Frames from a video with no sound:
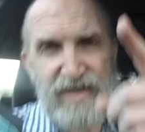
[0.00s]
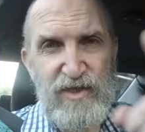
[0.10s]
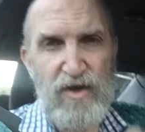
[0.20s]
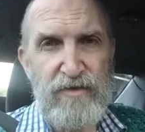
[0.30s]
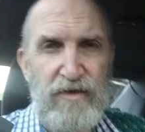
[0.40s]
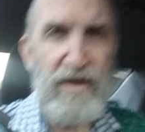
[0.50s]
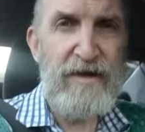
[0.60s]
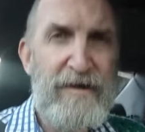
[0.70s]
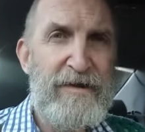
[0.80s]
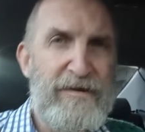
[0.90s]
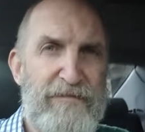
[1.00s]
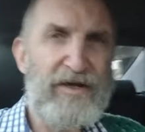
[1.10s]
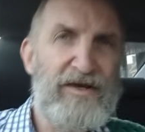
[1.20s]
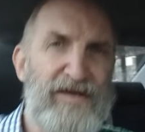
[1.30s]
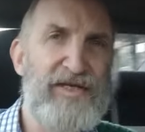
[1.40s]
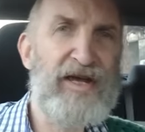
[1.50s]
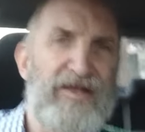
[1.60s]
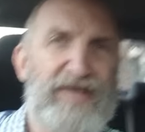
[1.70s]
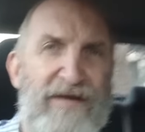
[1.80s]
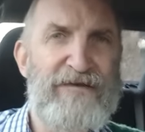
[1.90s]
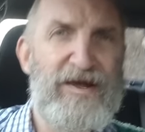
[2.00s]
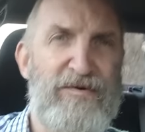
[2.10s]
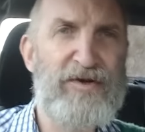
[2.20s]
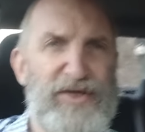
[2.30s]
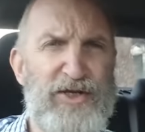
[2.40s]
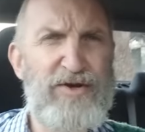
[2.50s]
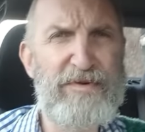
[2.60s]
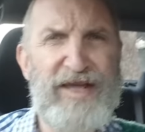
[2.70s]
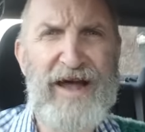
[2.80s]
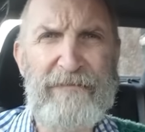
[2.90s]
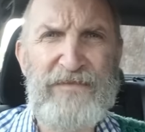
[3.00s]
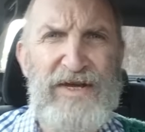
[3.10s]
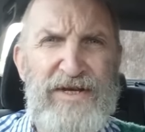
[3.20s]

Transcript: is on because don't forget we've got the Super Cup.